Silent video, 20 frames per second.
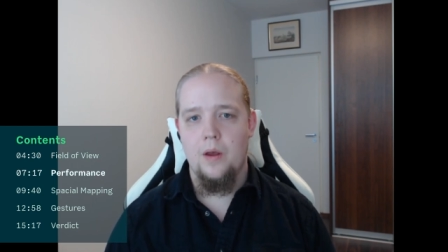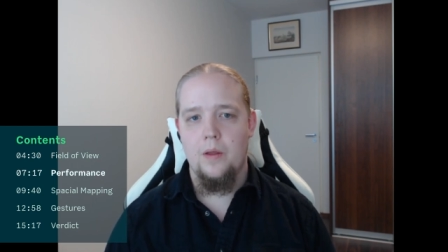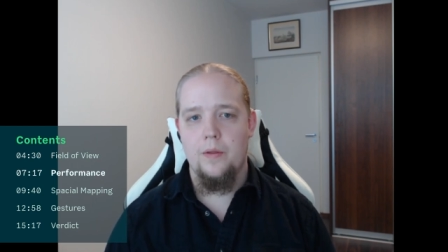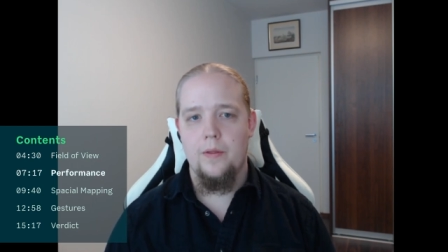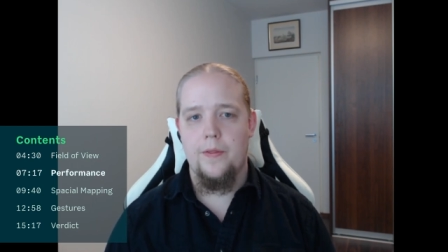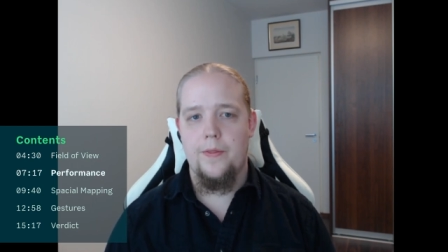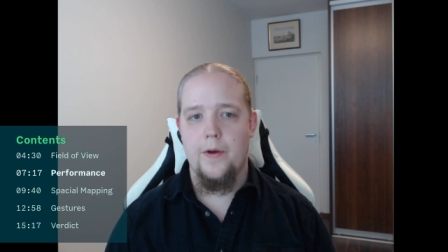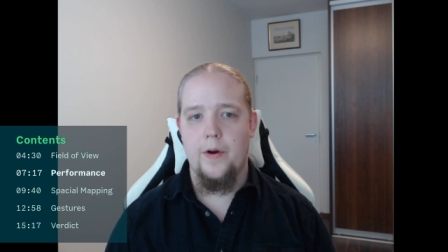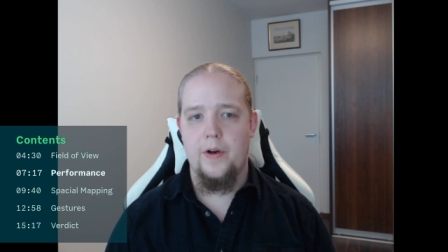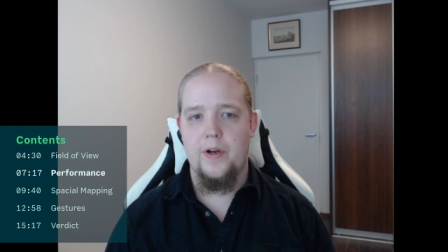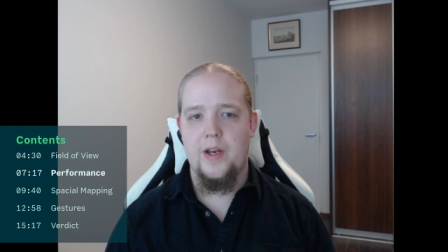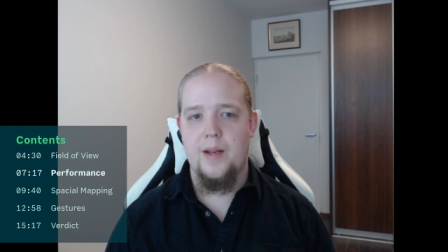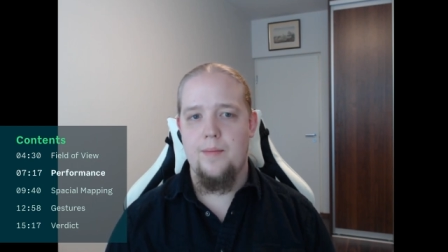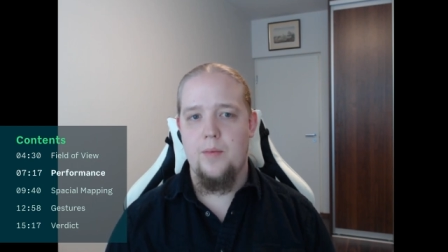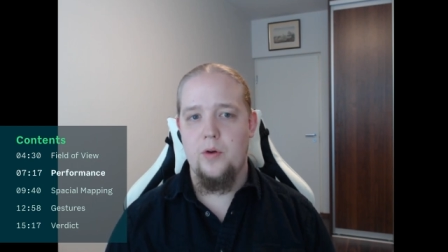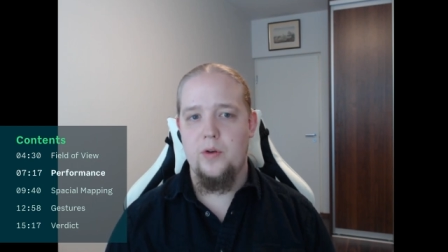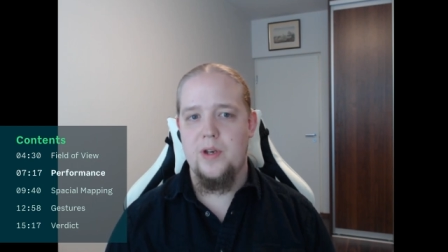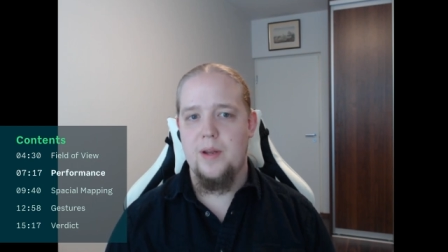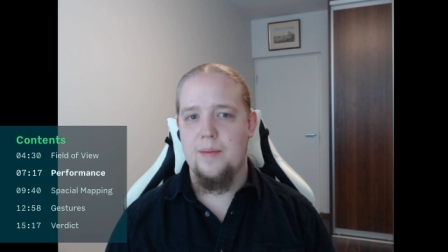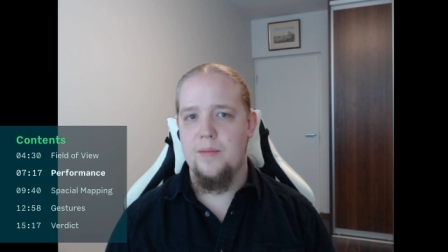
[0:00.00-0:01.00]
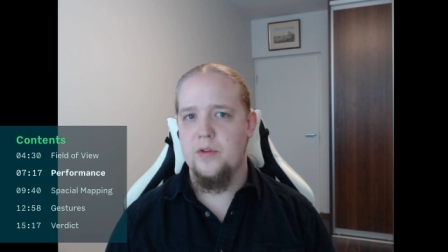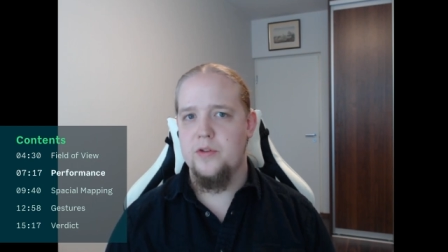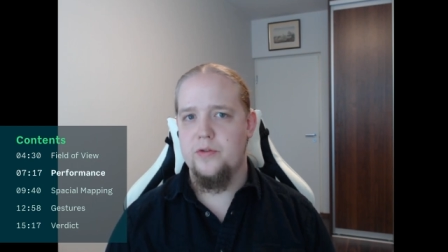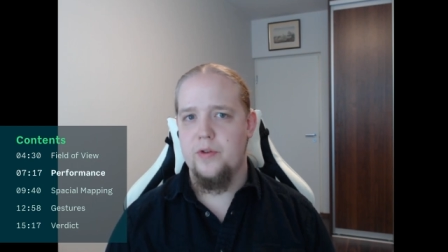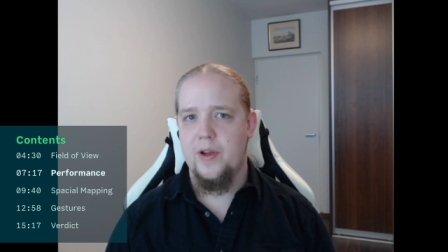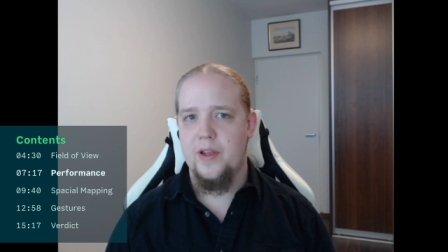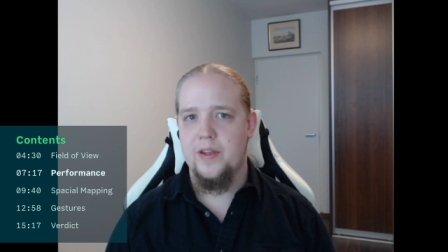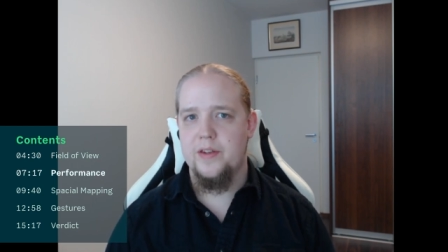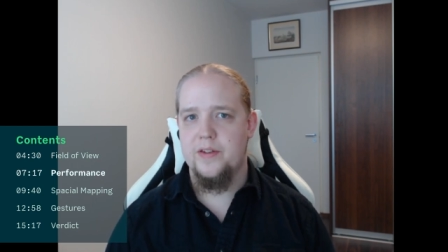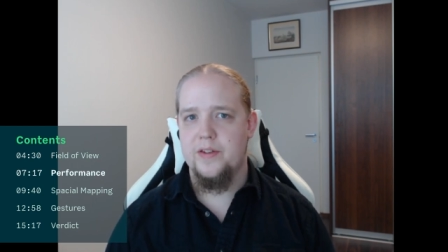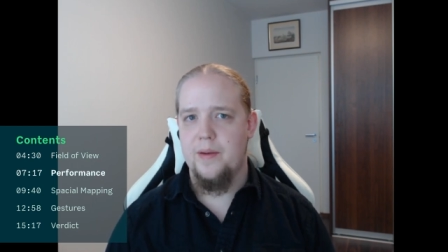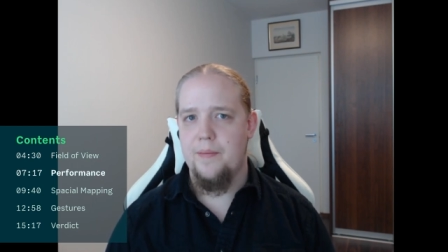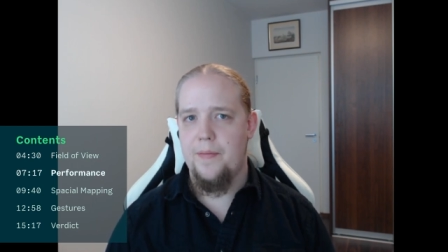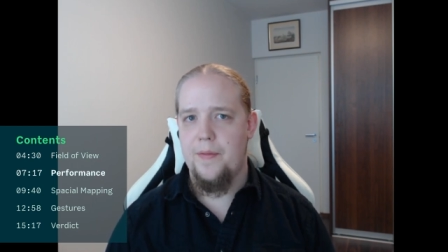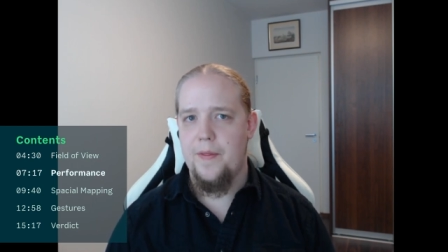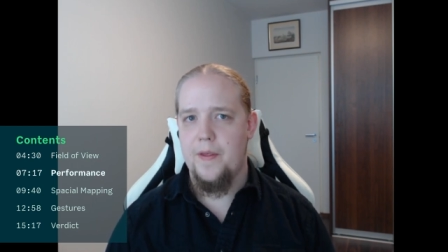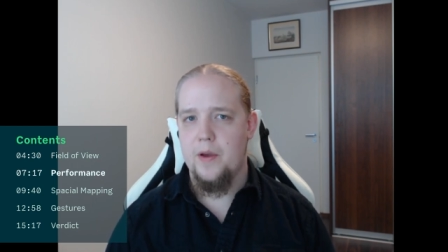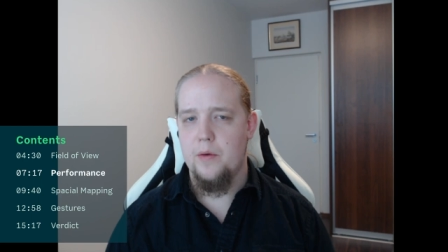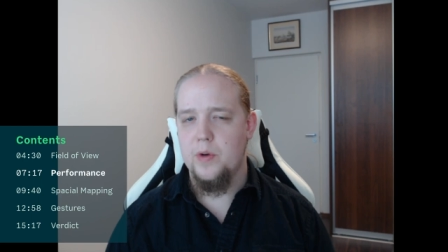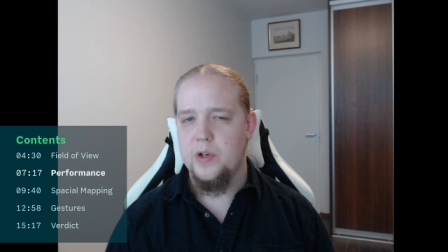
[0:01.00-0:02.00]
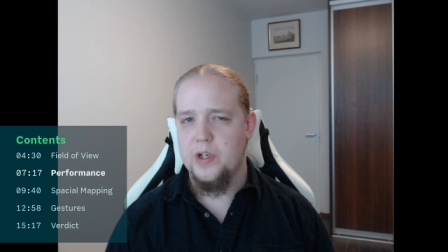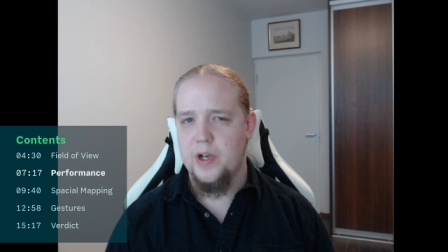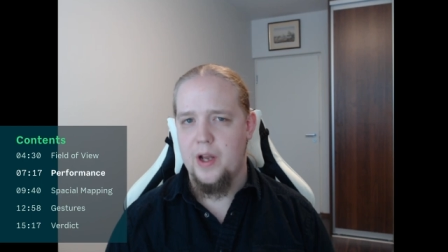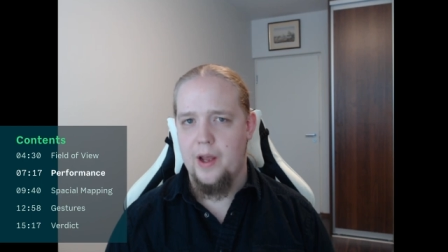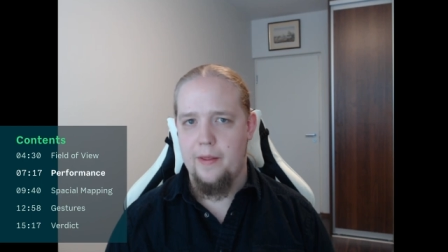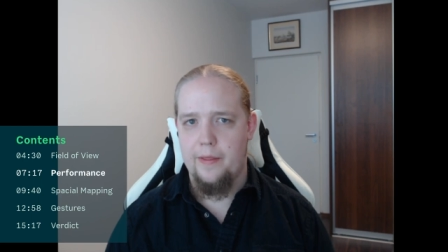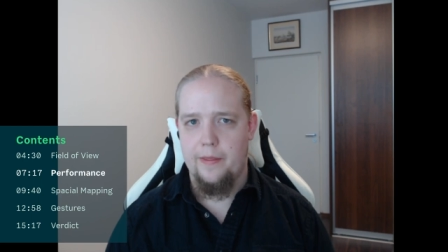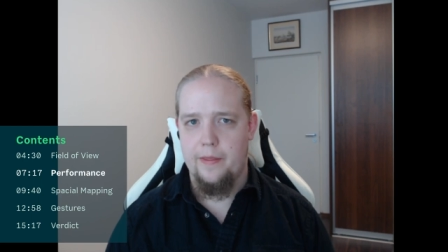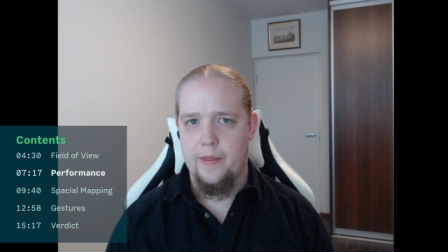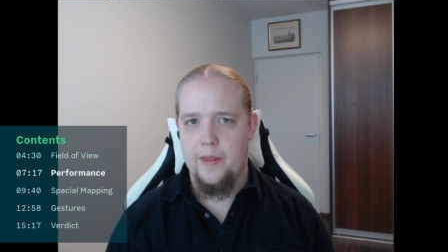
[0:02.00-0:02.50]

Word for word: The third demo demonstrates something which I